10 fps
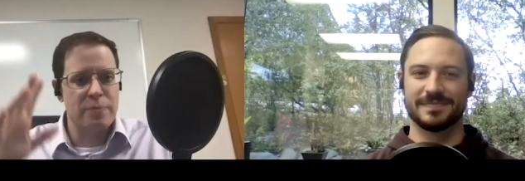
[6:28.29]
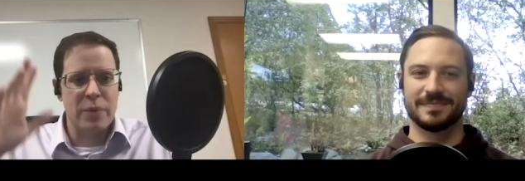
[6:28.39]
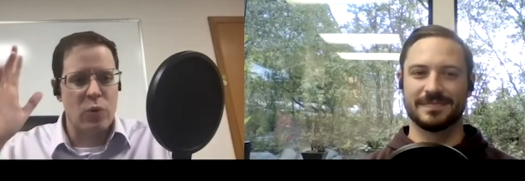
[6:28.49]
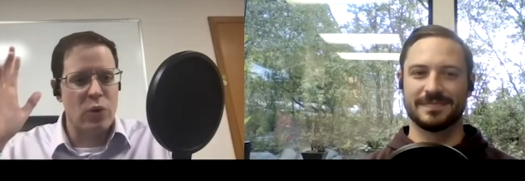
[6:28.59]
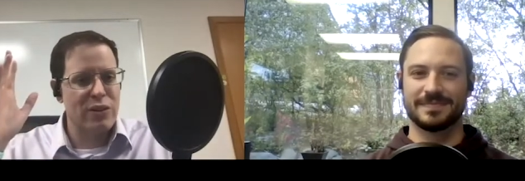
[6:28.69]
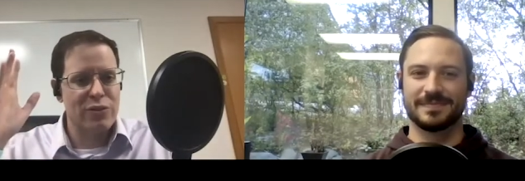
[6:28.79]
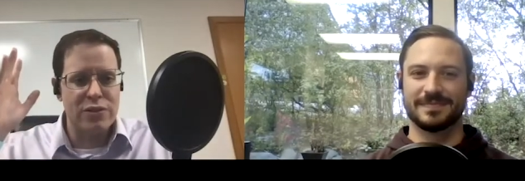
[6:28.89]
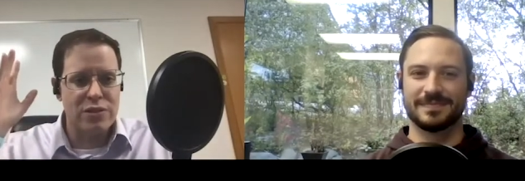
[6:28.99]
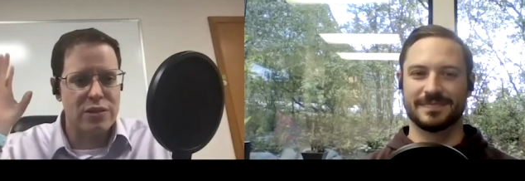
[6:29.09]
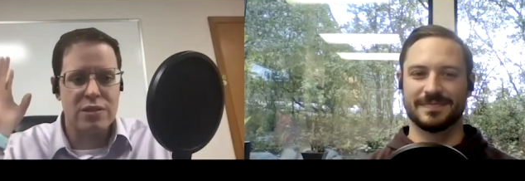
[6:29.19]
Speaker 1: My wife
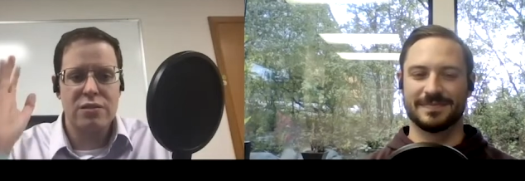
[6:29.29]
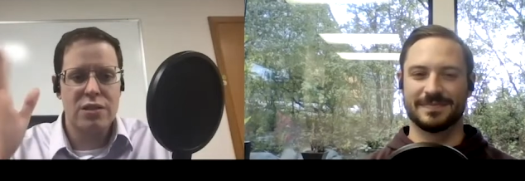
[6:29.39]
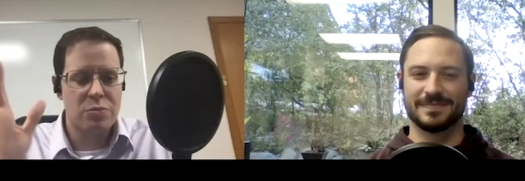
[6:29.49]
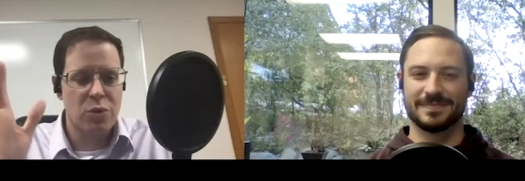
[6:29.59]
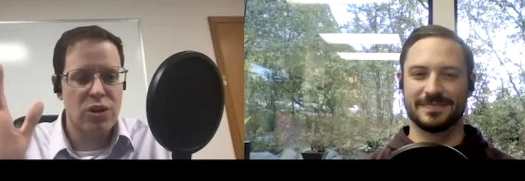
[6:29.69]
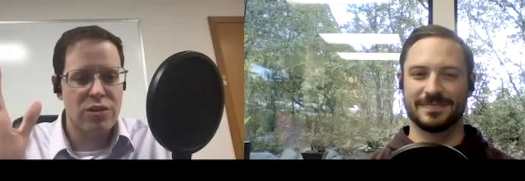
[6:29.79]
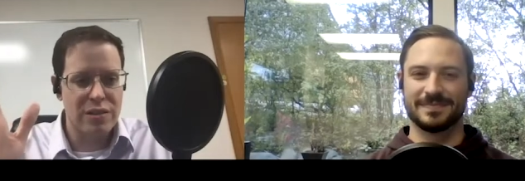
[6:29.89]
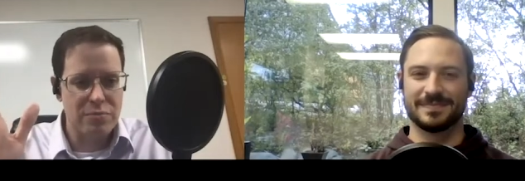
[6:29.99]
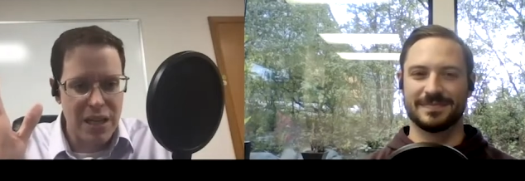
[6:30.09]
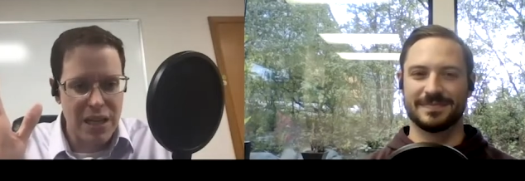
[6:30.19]
is smarter
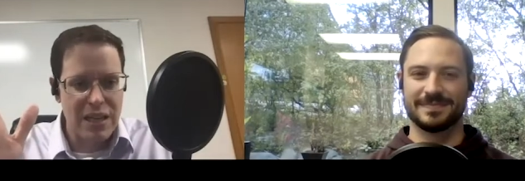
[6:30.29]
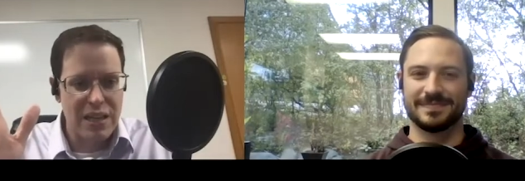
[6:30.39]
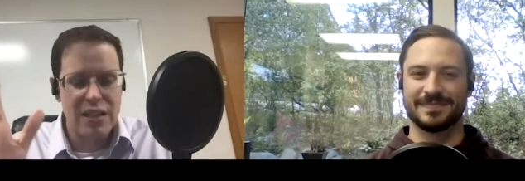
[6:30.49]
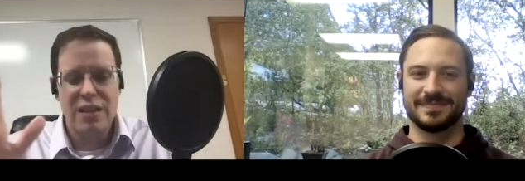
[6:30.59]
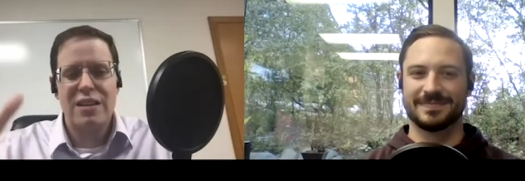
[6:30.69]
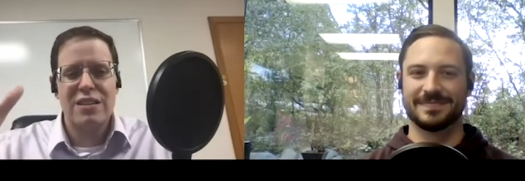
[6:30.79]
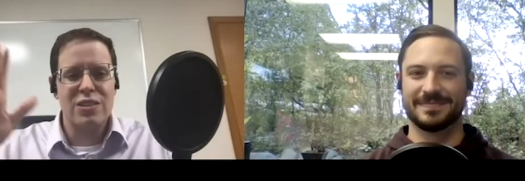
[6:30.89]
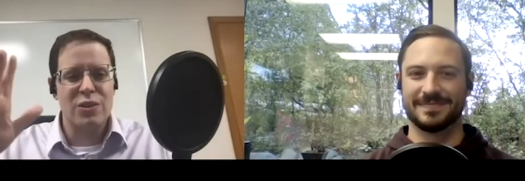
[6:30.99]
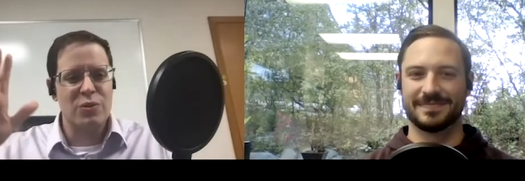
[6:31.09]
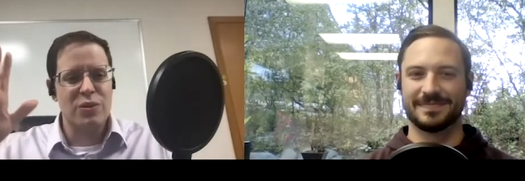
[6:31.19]
than me.
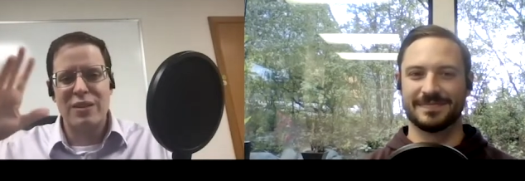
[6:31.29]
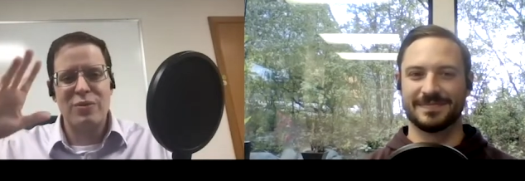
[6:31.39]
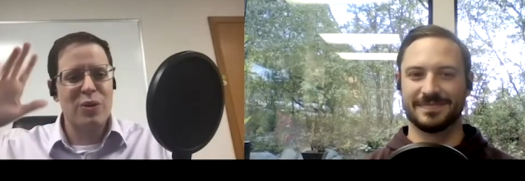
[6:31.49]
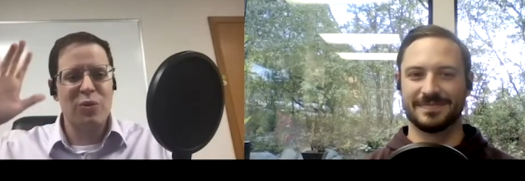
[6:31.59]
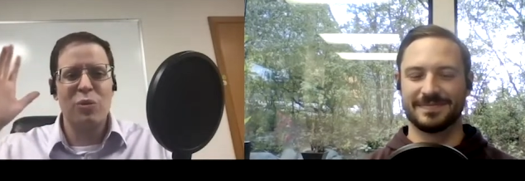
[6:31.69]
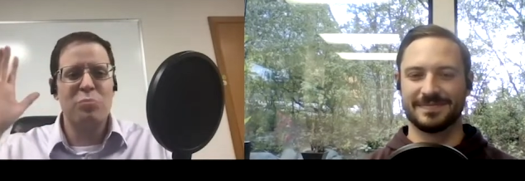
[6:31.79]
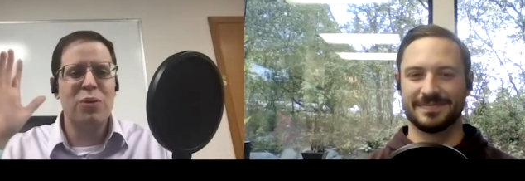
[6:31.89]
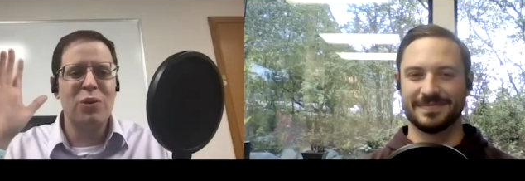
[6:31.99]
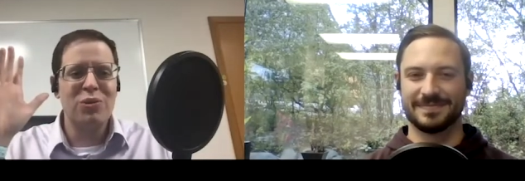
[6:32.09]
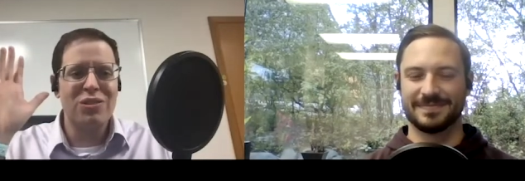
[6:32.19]
So it, we're
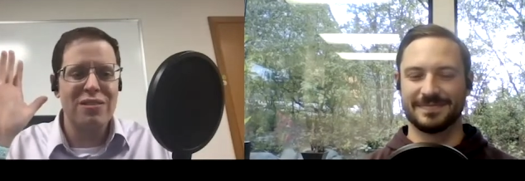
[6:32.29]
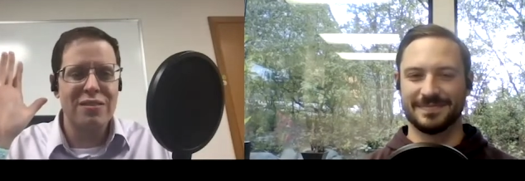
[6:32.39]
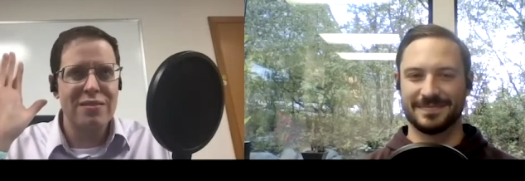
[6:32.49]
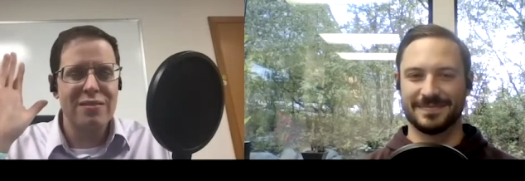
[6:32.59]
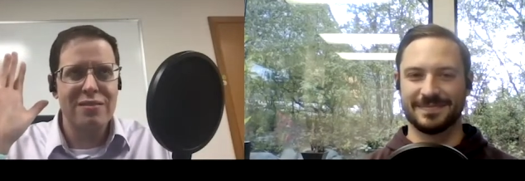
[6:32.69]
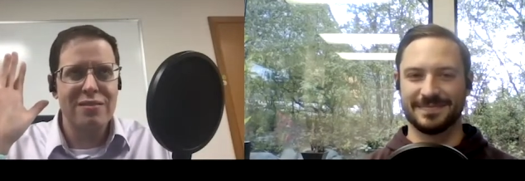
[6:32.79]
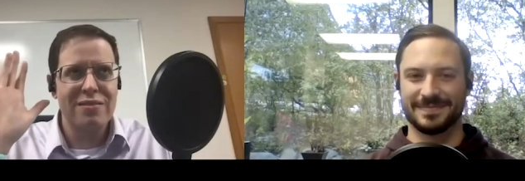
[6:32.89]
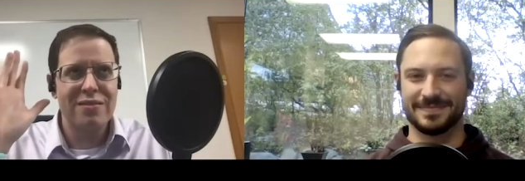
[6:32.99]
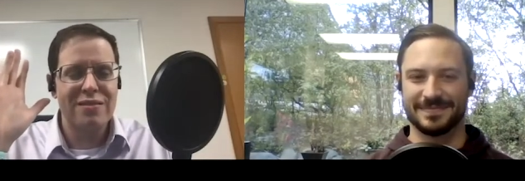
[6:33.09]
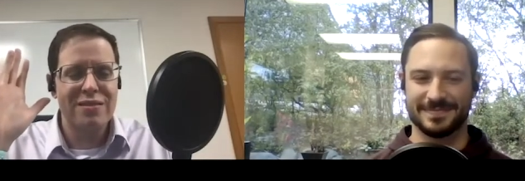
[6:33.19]
both
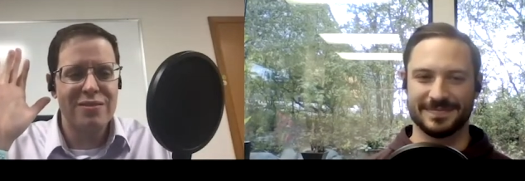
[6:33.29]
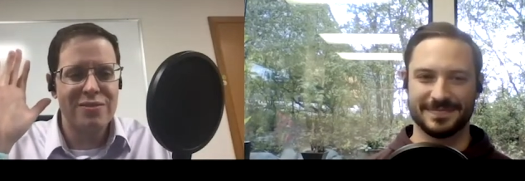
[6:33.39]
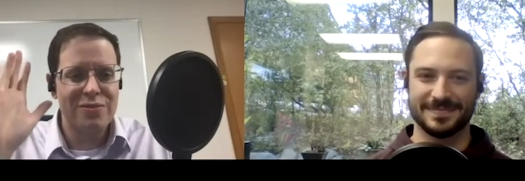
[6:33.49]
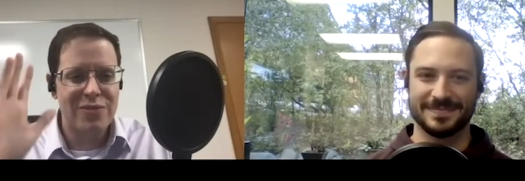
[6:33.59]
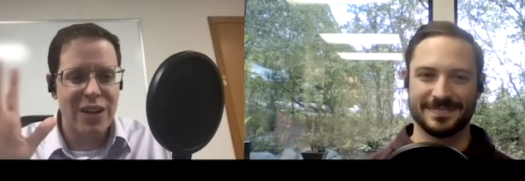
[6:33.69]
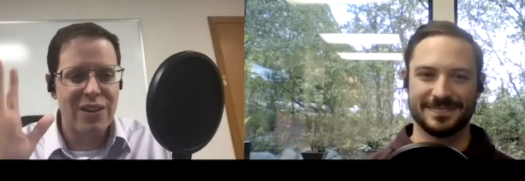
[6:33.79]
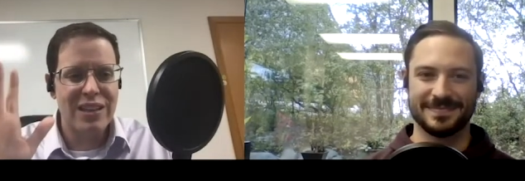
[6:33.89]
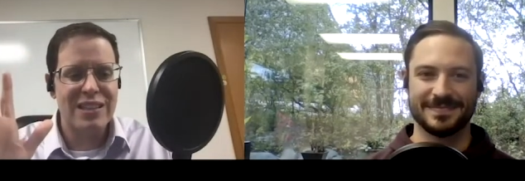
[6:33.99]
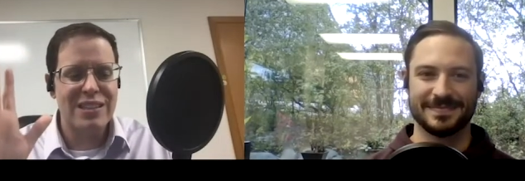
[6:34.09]
very